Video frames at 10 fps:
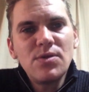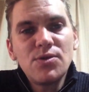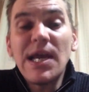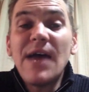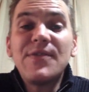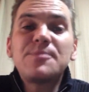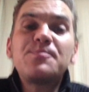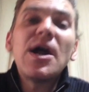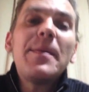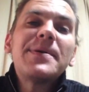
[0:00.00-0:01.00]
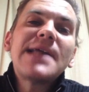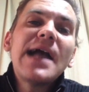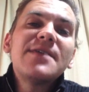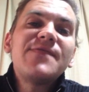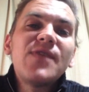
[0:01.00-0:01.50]
So you have this
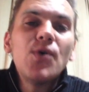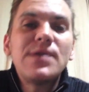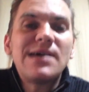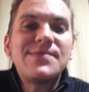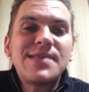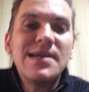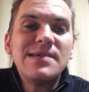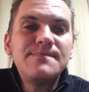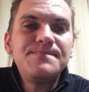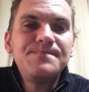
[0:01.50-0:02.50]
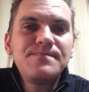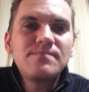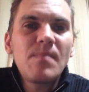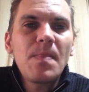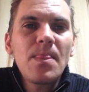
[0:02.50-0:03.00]
propaganda floating out there,
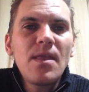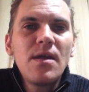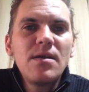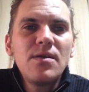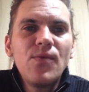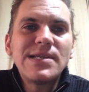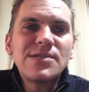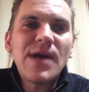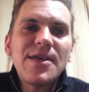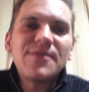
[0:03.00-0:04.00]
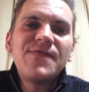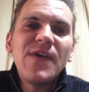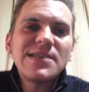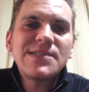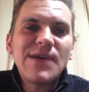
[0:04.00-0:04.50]
which is rather
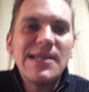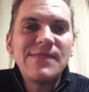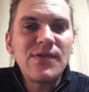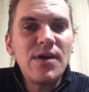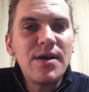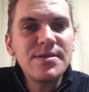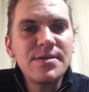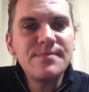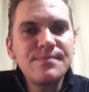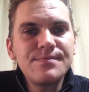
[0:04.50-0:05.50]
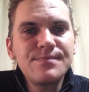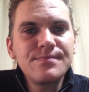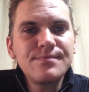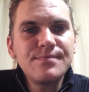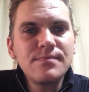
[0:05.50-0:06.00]
frustrating for us,
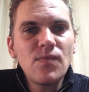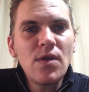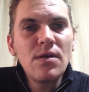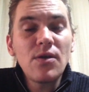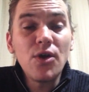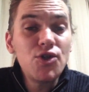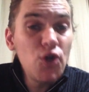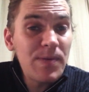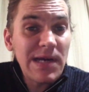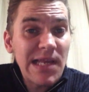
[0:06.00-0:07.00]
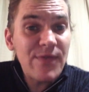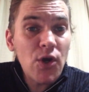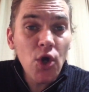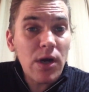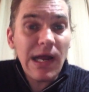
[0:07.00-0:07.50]
because you believe it
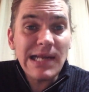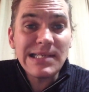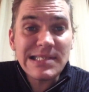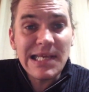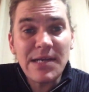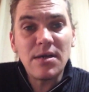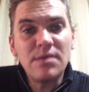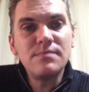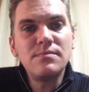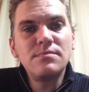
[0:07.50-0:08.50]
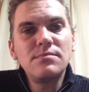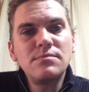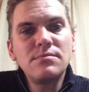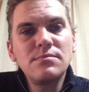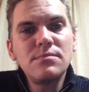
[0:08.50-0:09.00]
a hook, line, and sinker
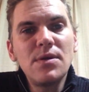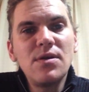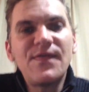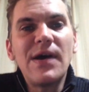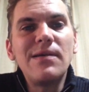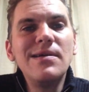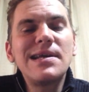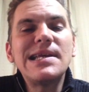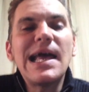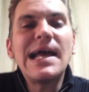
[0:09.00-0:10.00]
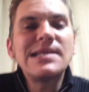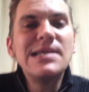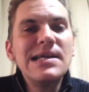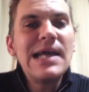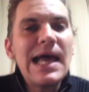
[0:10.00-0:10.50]
without looking at
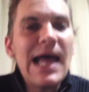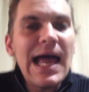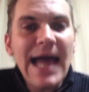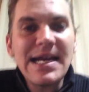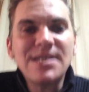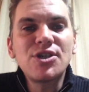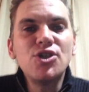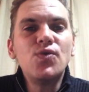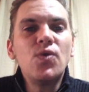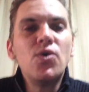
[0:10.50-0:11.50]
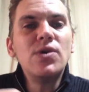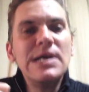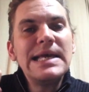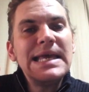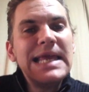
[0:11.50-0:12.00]
actual
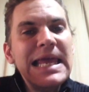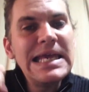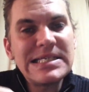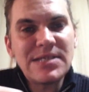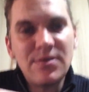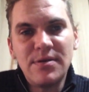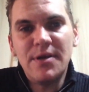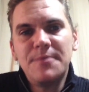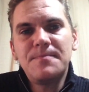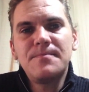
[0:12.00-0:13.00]
history.